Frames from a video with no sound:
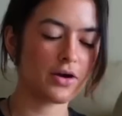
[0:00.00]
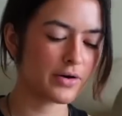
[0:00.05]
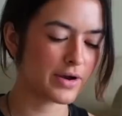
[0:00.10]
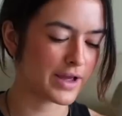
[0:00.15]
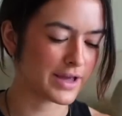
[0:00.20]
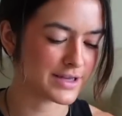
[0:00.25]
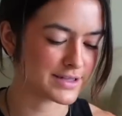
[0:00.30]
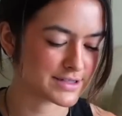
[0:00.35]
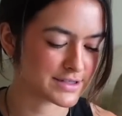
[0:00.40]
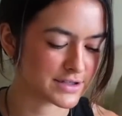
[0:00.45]

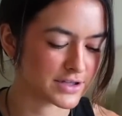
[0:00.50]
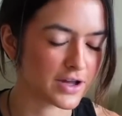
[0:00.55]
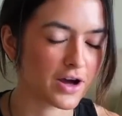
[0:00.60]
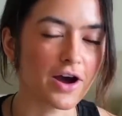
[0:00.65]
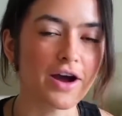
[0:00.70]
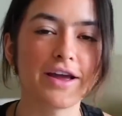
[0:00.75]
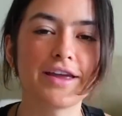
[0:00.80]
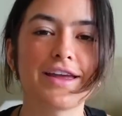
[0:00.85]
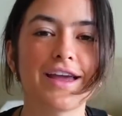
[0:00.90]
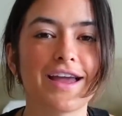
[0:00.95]
Okay, it's
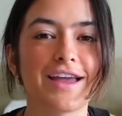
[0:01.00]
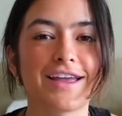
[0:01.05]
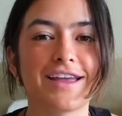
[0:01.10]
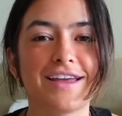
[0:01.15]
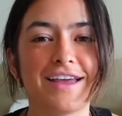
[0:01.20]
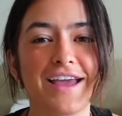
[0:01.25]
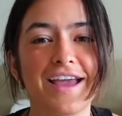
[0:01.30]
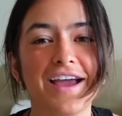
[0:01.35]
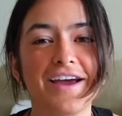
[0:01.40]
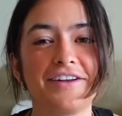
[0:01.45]
not Yankee
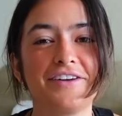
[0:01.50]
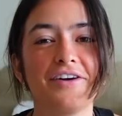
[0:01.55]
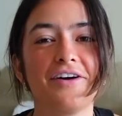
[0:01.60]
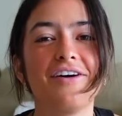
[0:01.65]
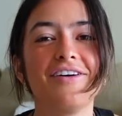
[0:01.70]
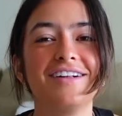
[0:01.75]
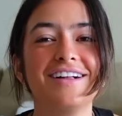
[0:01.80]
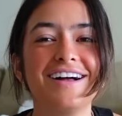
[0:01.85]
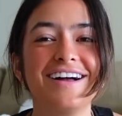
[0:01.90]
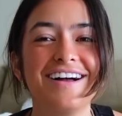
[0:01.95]

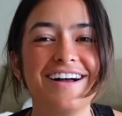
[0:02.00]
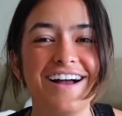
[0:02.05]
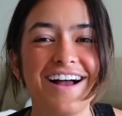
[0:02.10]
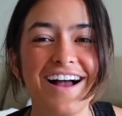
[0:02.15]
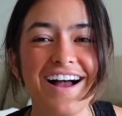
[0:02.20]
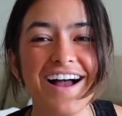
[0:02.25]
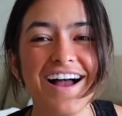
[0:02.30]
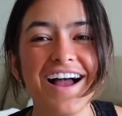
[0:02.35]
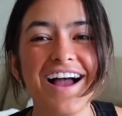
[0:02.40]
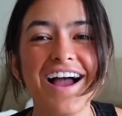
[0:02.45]
Candle.
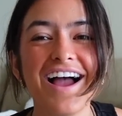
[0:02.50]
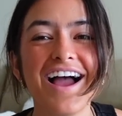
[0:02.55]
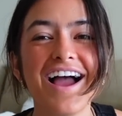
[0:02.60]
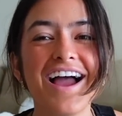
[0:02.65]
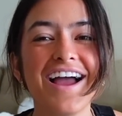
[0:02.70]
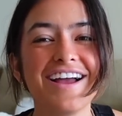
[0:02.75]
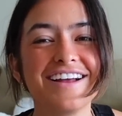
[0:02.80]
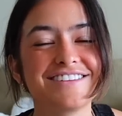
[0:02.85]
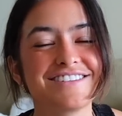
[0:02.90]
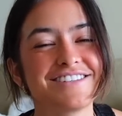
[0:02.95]

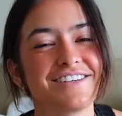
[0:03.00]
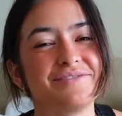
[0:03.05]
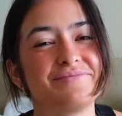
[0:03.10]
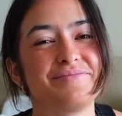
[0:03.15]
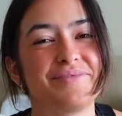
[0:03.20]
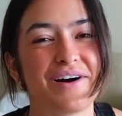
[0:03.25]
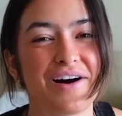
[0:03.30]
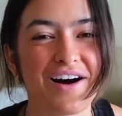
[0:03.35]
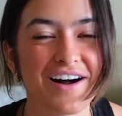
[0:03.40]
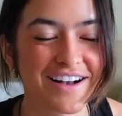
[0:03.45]
It's a
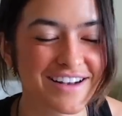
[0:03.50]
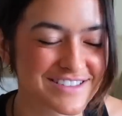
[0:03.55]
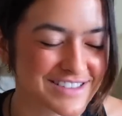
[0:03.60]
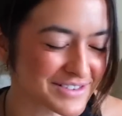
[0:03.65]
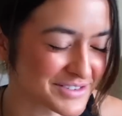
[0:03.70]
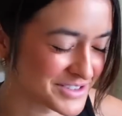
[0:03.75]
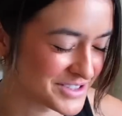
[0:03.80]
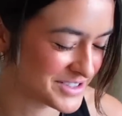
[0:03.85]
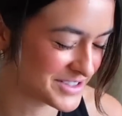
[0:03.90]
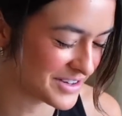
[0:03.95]
box. I
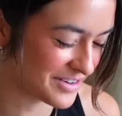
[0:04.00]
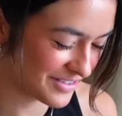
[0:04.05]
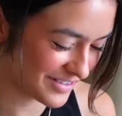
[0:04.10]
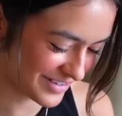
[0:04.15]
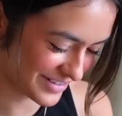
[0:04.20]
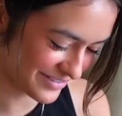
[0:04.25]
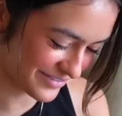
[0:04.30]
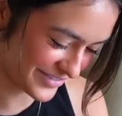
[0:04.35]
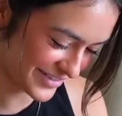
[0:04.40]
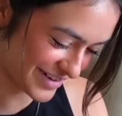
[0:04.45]
was so
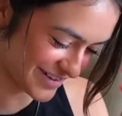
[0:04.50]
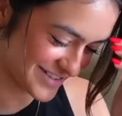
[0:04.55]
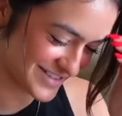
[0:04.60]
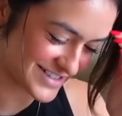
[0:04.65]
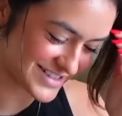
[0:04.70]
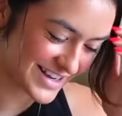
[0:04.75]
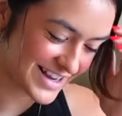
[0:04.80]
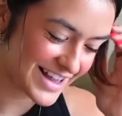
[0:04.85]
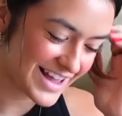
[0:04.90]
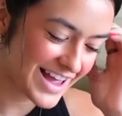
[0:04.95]

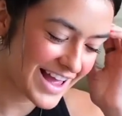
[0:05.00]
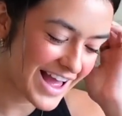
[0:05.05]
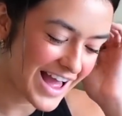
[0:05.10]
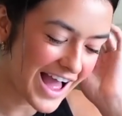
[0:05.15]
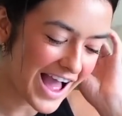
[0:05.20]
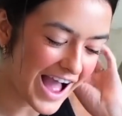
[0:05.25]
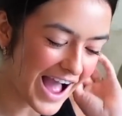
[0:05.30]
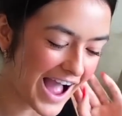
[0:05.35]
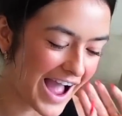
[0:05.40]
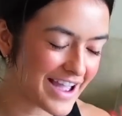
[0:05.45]
confused.
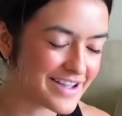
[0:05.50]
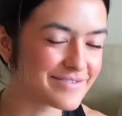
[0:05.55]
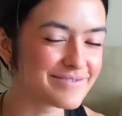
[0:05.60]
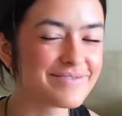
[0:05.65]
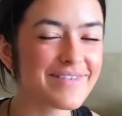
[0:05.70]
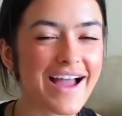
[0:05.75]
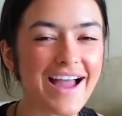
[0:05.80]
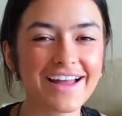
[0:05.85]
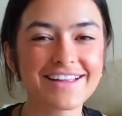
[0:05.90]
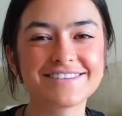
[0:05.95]
I
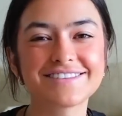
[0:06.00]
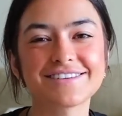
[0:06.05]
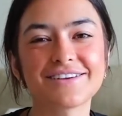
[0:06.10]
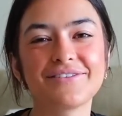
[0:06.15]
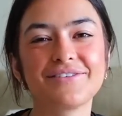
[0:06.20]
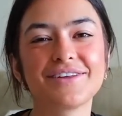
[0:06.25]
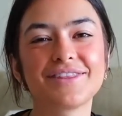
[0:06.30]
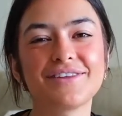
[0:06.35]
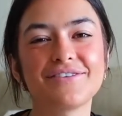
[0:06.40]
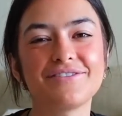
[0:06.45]
met
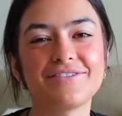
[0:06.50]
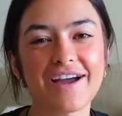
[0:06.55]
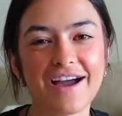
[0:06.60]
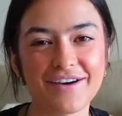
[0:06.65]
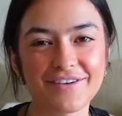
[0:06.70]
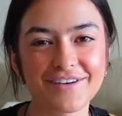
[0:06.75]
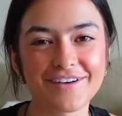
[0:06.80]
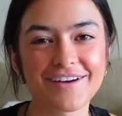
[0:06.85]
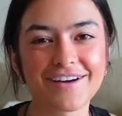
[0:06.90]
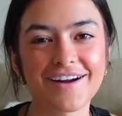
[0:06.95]
with the
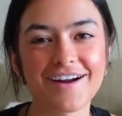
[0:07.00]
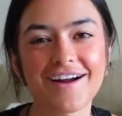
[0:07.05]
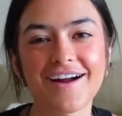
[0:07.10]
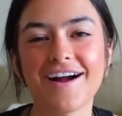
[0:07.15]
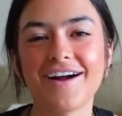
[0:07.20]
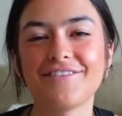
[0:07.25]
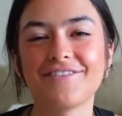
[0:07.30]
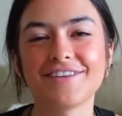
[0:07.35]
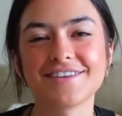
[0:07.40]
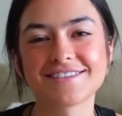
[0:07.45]
founder
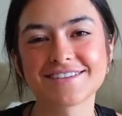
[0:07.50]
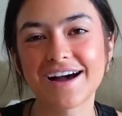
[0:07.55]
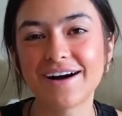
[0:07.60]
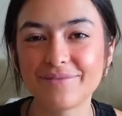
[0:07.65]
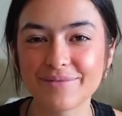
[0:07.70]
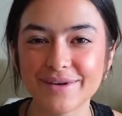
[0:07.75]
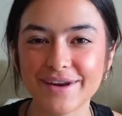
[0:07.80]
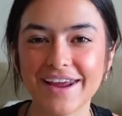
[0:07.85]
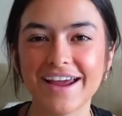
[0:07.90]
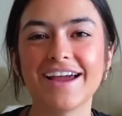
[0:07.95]
of this
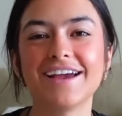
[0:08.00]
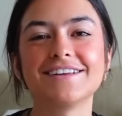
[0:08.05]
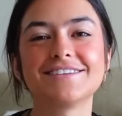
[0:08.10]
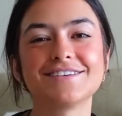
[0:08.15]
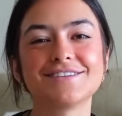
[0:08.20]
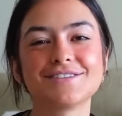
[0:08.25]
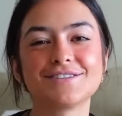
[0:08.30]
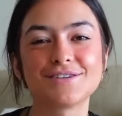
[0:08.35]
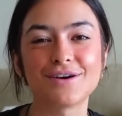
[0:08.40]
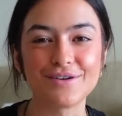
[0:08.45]
company. It's
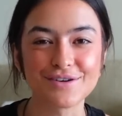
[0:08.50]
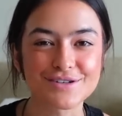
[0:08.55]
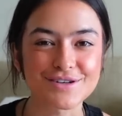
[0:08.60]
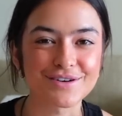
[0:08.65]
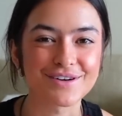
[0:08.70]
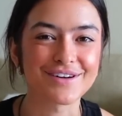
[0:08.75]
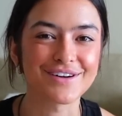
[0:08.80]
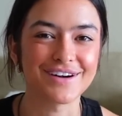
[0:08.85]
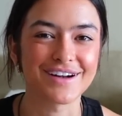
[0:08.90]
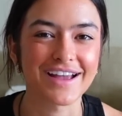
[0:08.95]
a
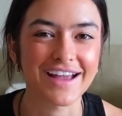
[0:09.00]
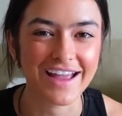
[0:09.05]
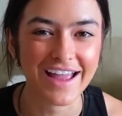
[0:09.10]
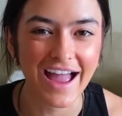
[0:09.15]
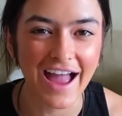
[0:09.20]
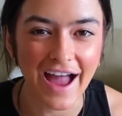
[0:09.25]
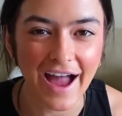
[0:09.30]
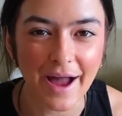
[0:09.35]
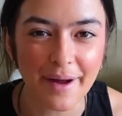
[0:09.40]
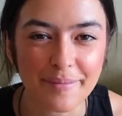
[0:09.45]
social cooking
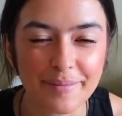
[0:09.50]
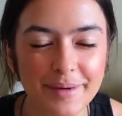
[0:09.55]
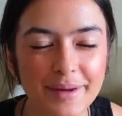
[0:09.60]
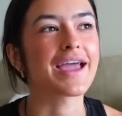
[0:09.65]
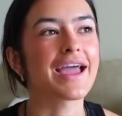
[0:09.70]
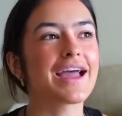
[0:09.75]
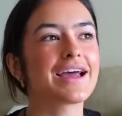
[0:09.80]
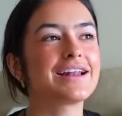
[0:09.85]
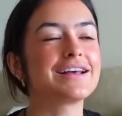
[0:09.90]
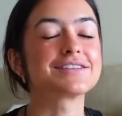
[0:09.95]
app
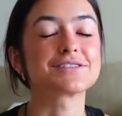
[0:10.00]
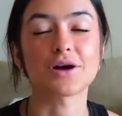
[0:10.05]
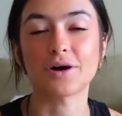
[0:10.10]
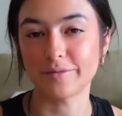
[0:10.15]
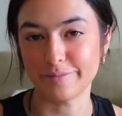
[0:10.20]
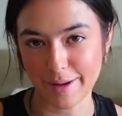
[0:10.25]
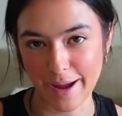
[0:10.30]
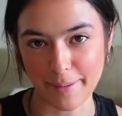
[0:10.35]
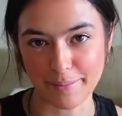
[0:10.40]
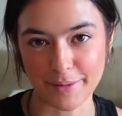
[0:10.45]
and it's
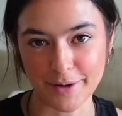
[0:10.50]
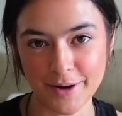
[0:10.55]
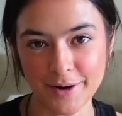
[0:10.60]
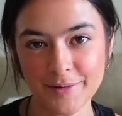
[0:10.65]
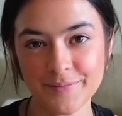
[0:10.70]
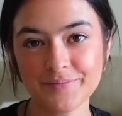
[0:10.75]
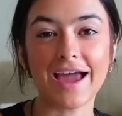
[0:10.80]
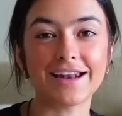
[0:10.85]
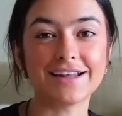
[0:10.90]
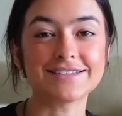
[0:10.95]
called
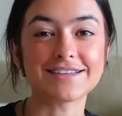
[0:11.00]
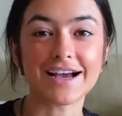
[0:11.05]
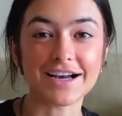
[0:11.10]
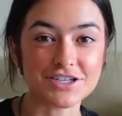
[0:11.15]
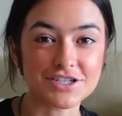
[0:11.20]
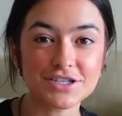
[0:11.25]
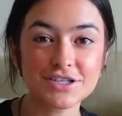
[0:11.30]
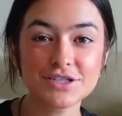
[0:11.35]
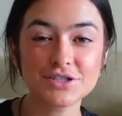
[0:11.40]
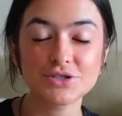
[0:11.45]
Pepper and it's
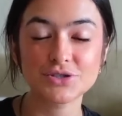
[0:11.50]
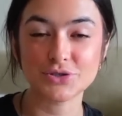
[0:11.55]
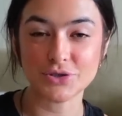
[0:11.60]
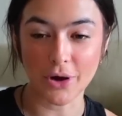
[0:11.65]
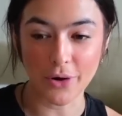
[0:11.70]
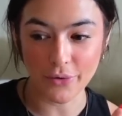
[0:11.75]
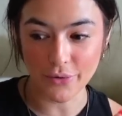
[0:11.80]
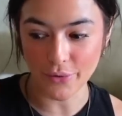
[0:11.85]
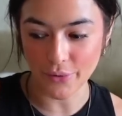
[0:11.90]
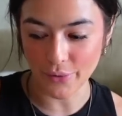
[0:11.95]
actually
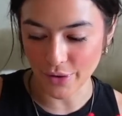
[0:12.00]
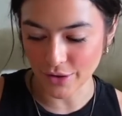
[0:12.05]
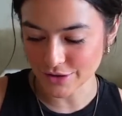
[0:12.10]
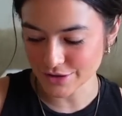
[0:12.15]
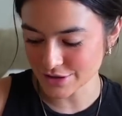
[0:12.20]
so cool.